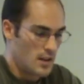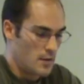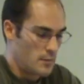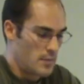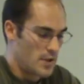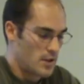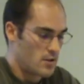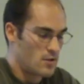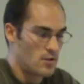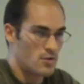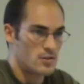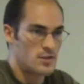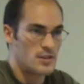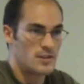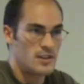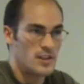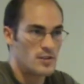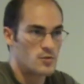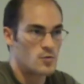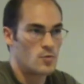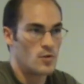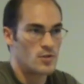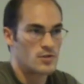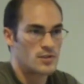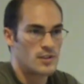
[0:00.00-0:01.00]
because
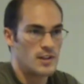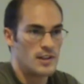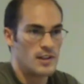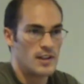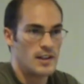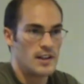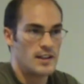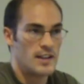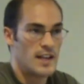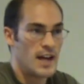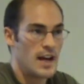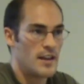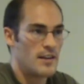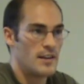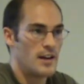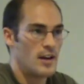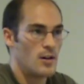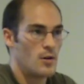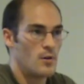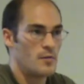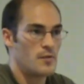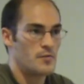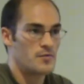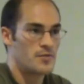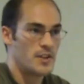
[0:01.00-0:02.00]
this was the idea
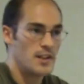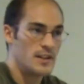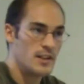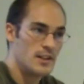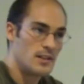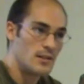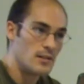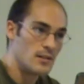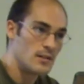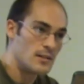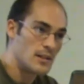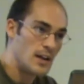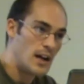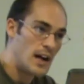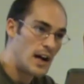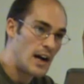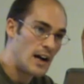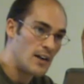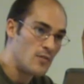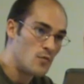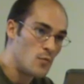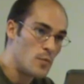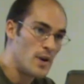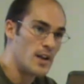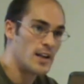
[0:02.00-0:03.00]
of obtaining
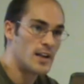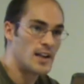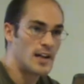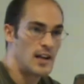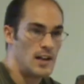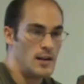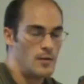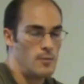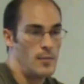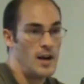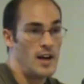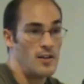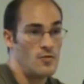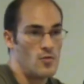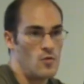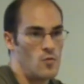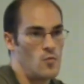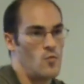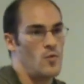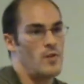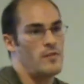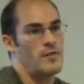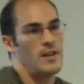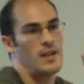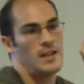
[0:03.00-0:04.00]
a numerical value
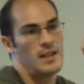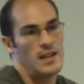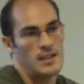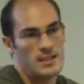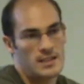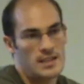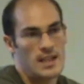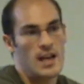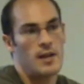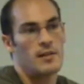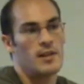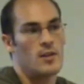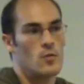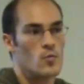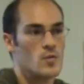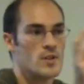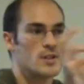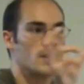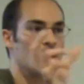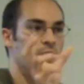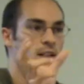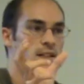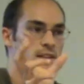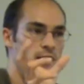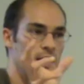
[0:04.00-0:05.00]
with some
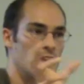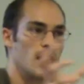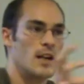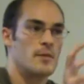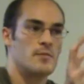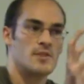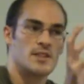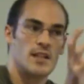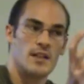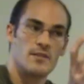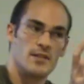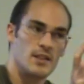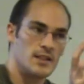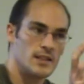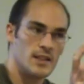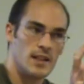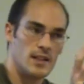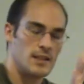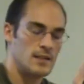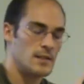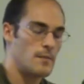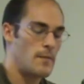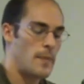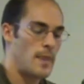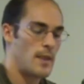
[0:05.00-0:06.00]
linguistic terms and
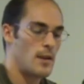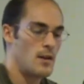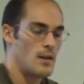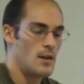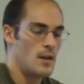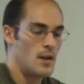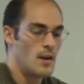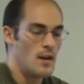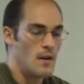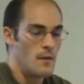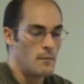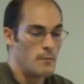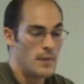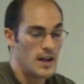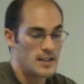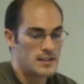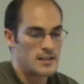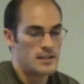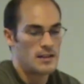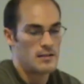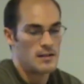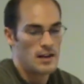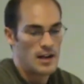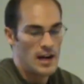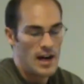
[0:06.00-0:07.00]
detail.
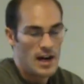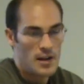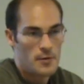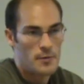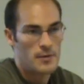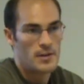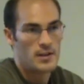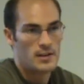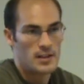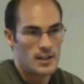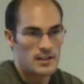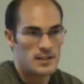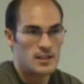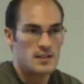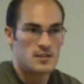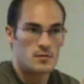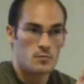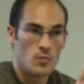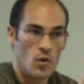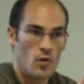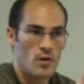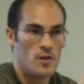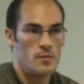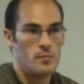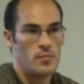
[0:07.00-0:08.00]
But I think that it's
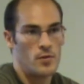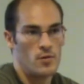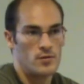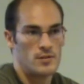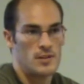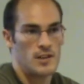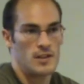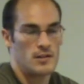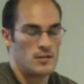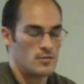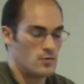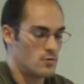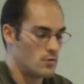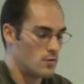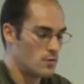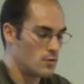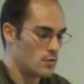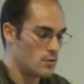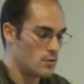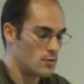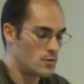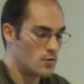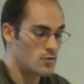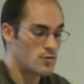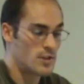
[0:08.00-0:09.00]
more important to
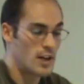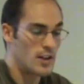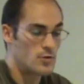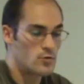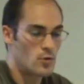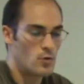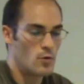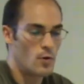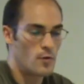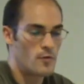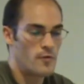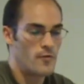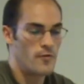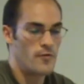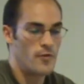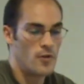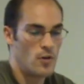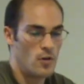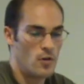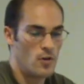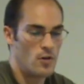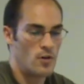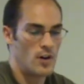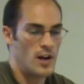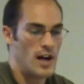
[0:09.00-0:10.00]
try to look
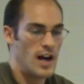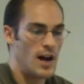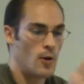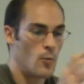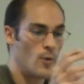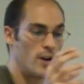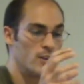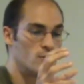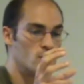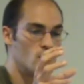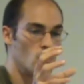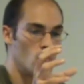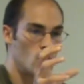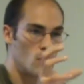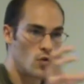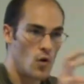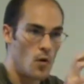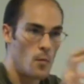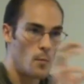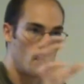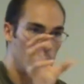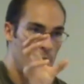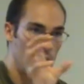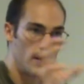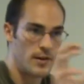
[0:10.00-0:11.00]
for a way to
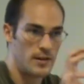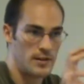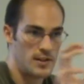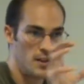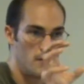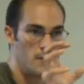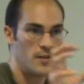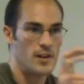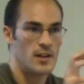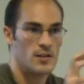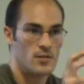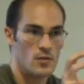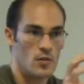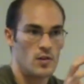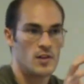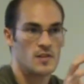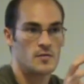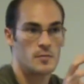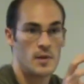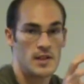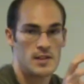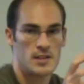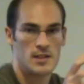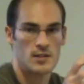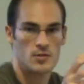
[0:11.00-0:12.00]
compare different knowledge
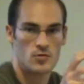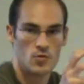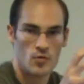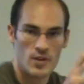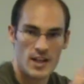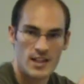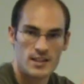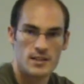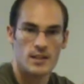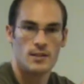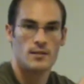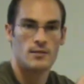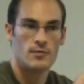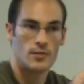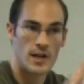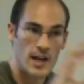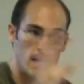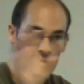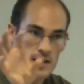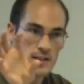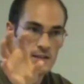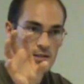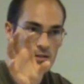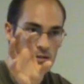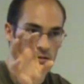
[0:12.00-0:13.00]
bases, to get
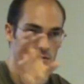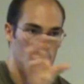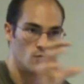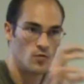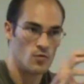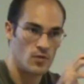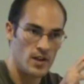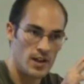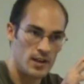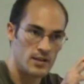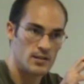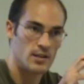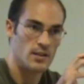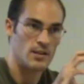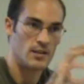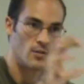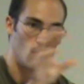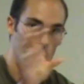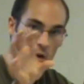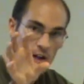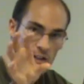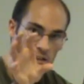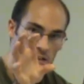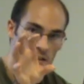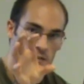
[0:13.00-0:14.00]
rankings, to get
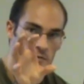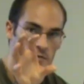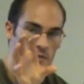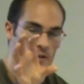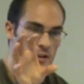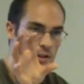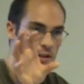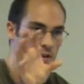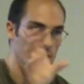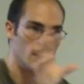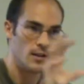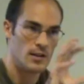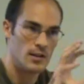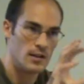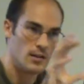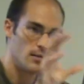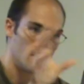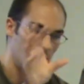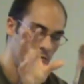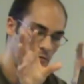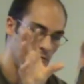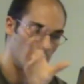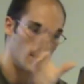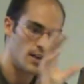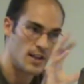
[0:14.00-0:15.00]
qualitative
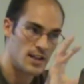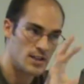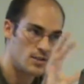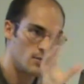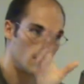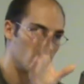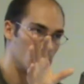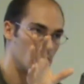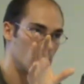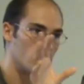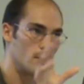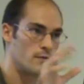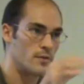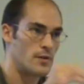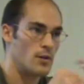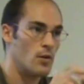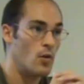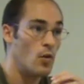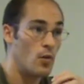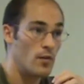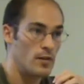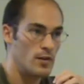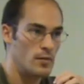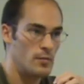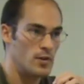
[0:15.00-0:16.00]
relation of
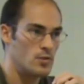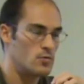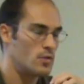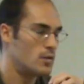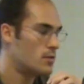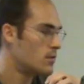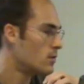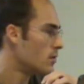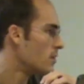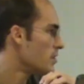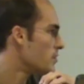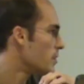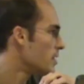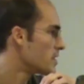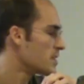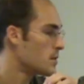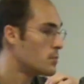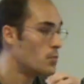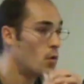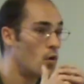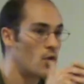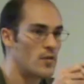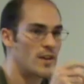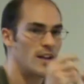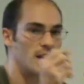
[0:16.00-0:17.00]
order between knowledge bases
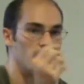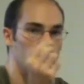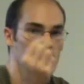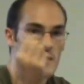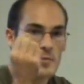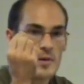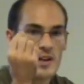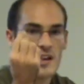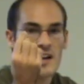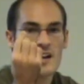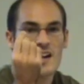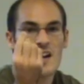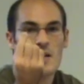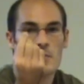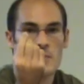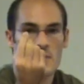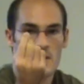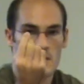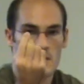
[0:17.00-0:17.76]
more than giving a number.